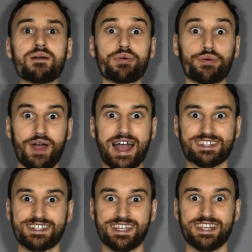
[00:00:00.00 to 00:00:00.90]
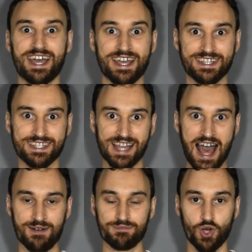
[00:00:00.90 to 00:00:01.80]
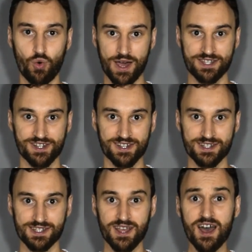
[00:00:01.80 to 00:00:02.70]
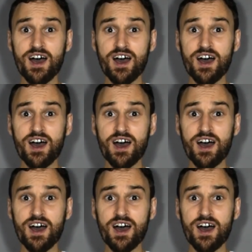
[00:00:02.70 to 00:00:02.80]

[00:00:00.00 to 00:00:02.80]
practicing exam questions.